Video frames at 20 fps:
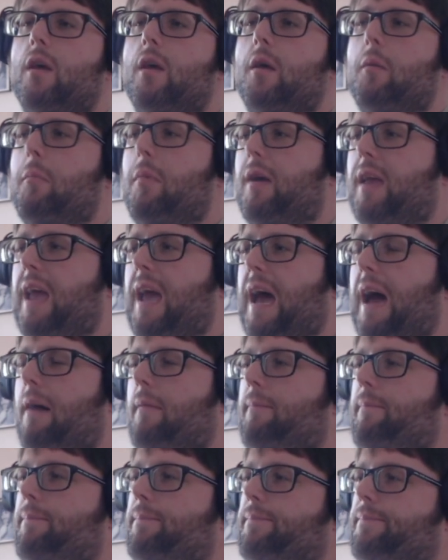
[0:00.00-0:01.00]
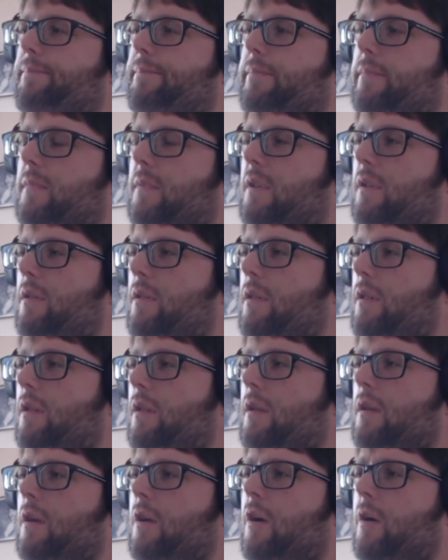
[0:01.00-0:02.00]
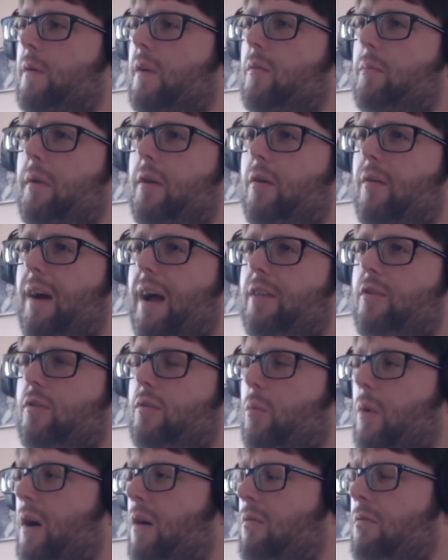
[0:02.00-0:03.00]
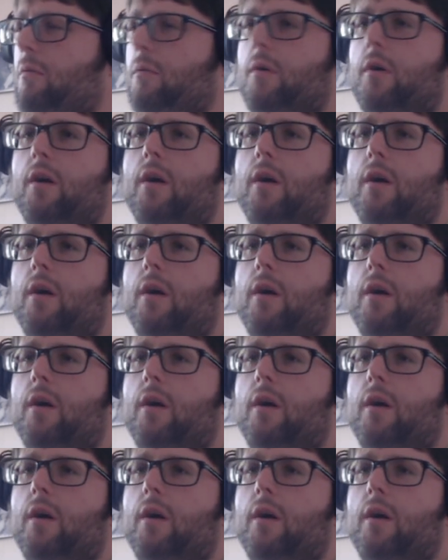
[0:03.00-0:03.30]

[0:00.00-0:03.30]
But yeah, hope you've been alright as well.